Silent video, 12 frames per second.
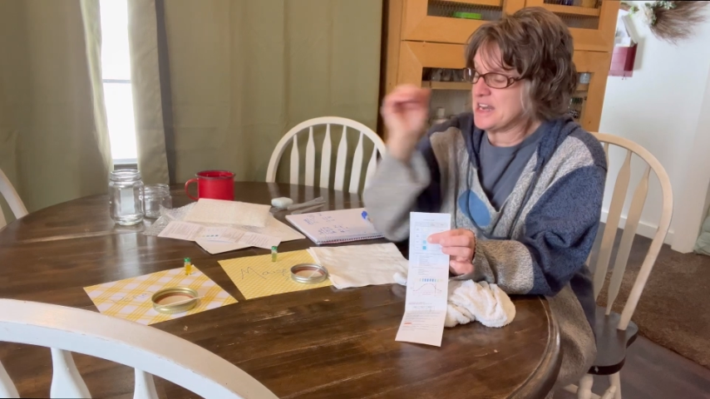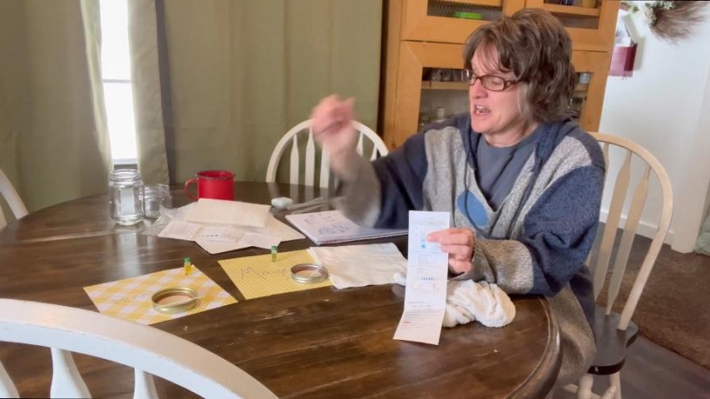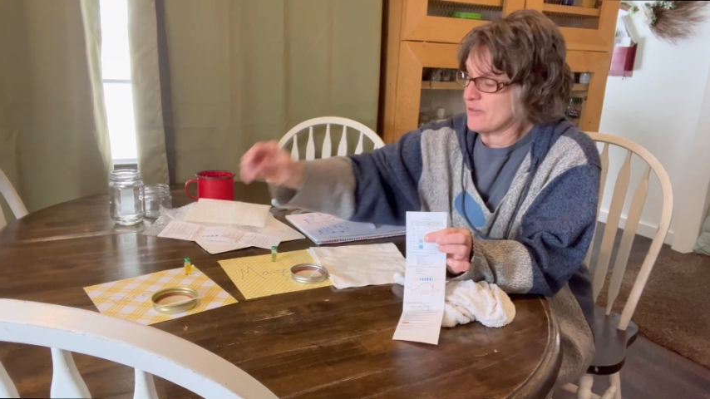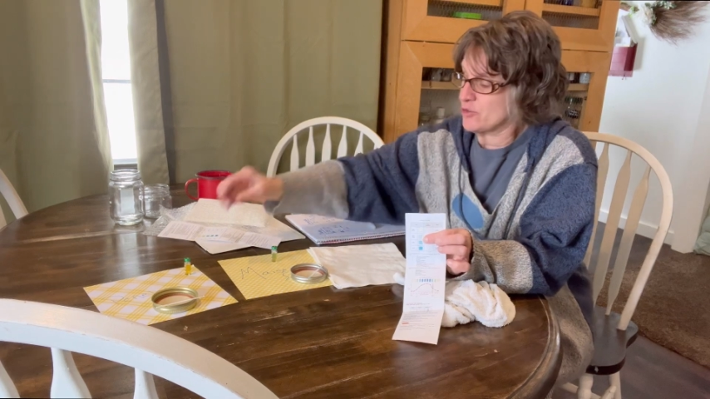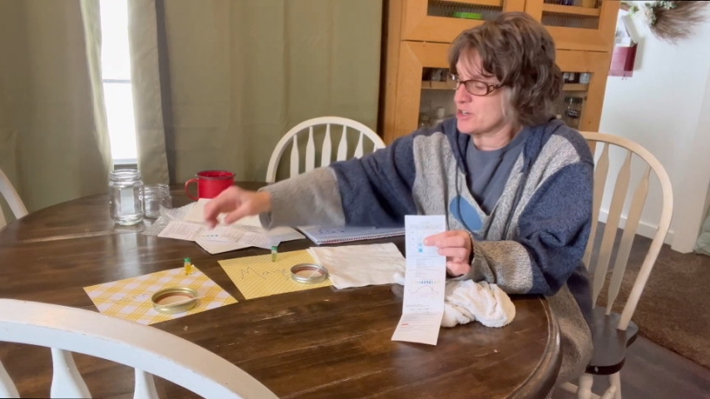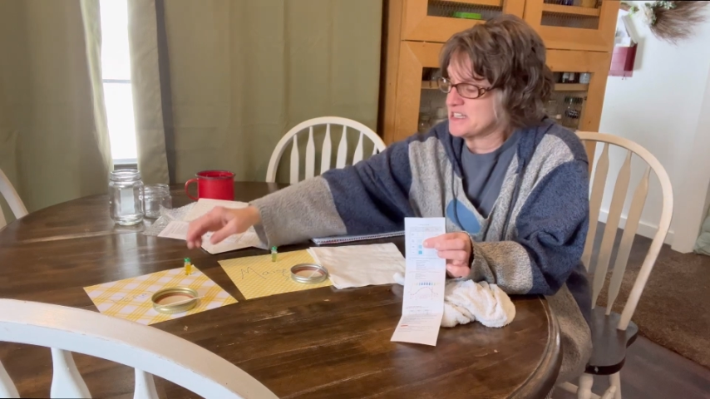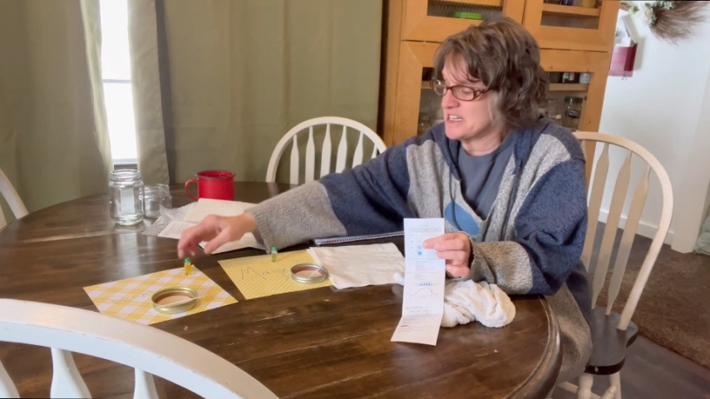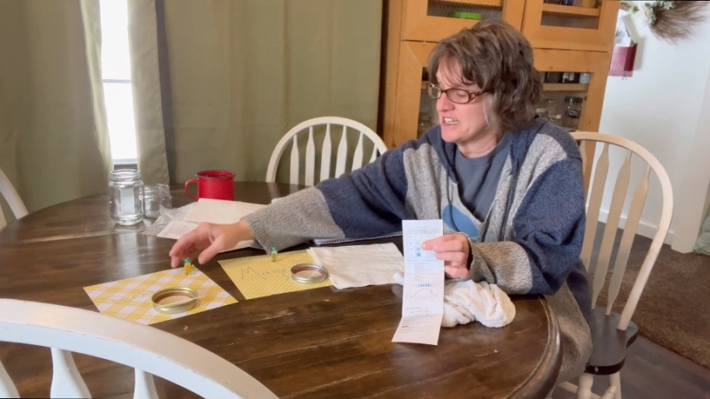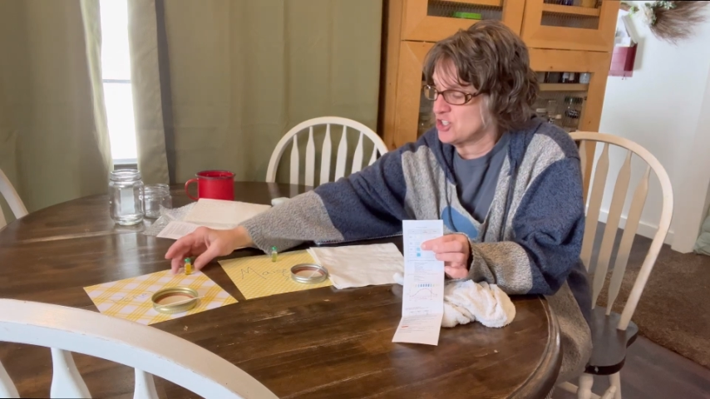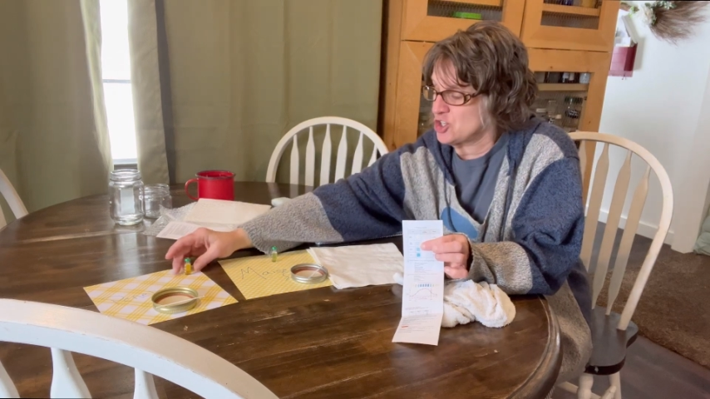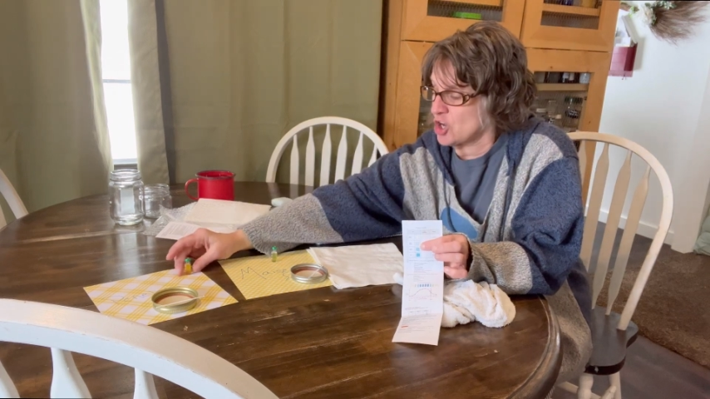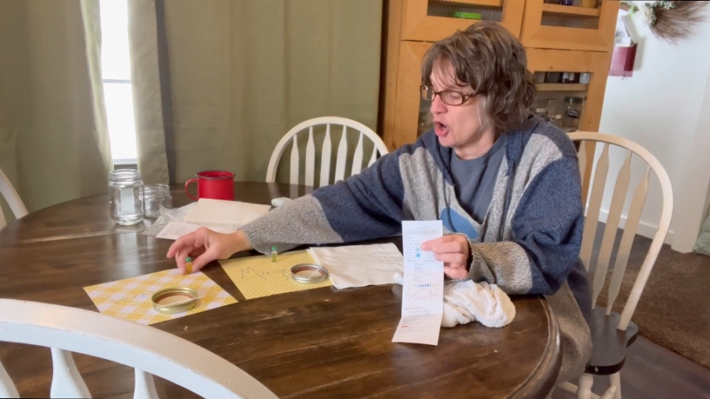never
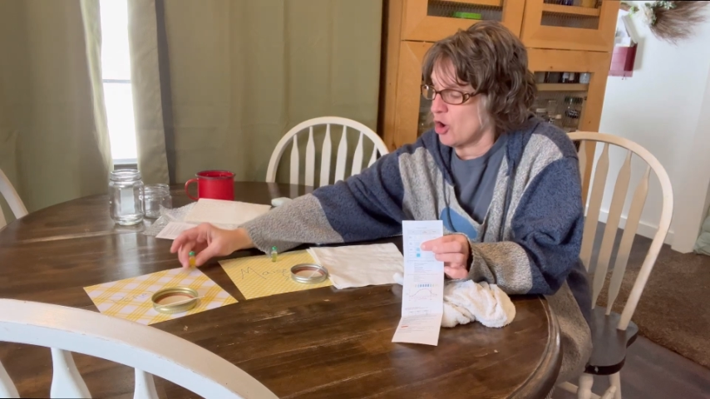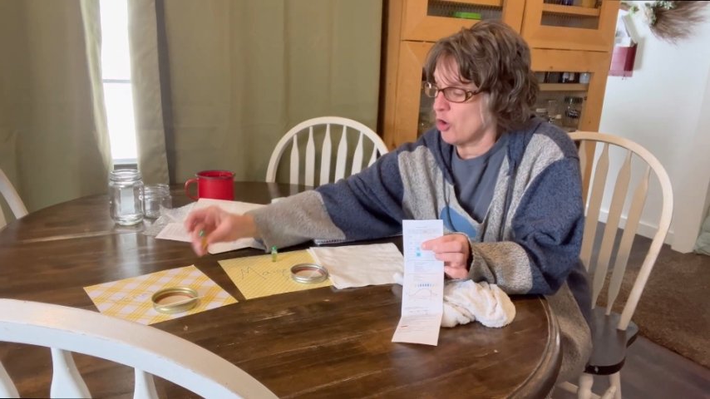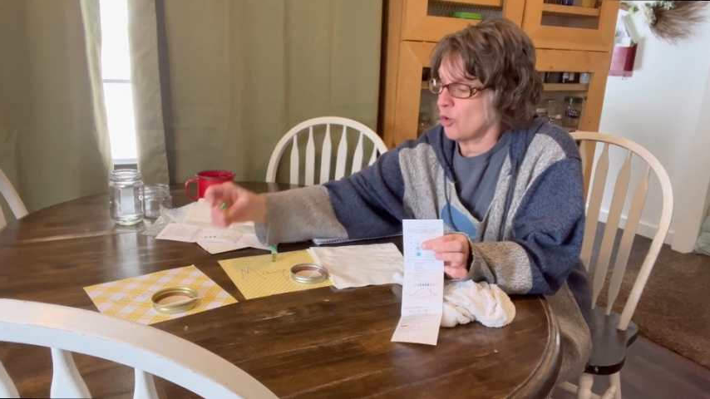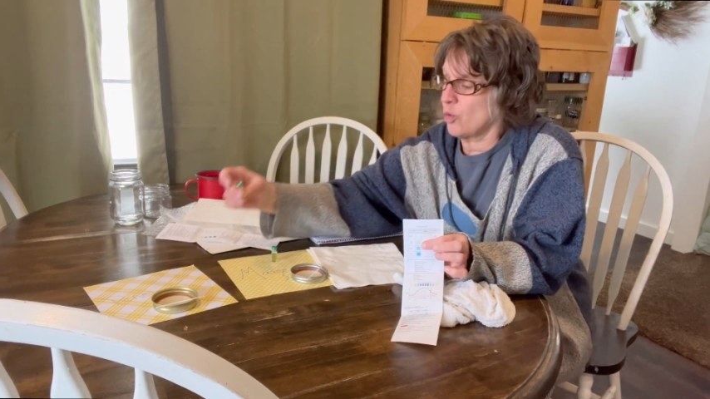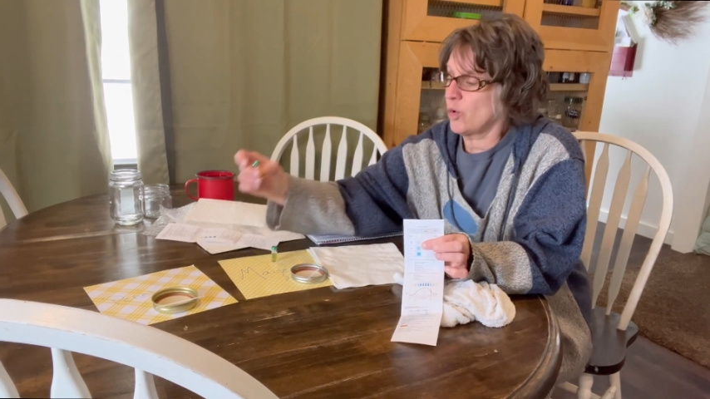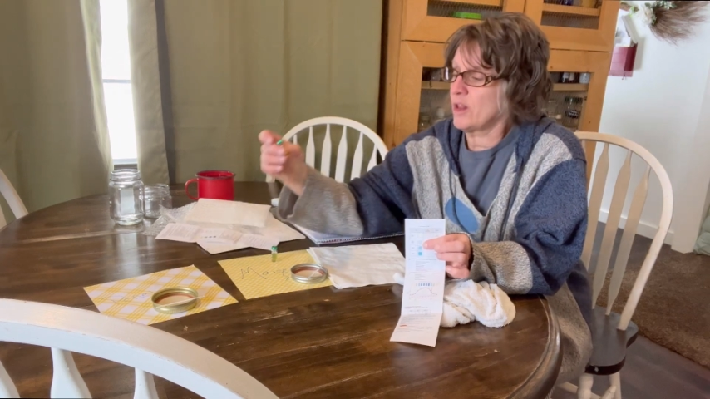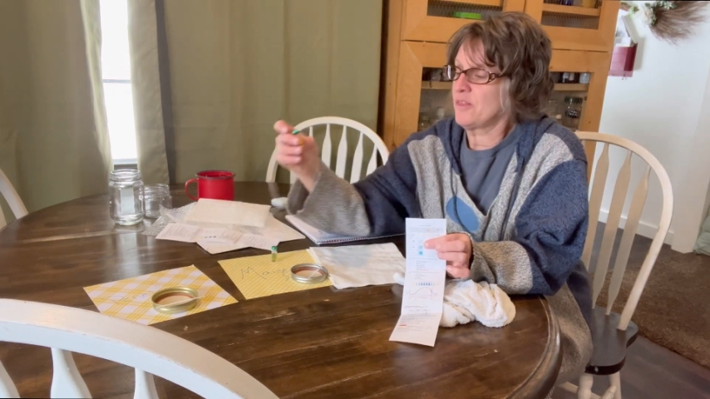did go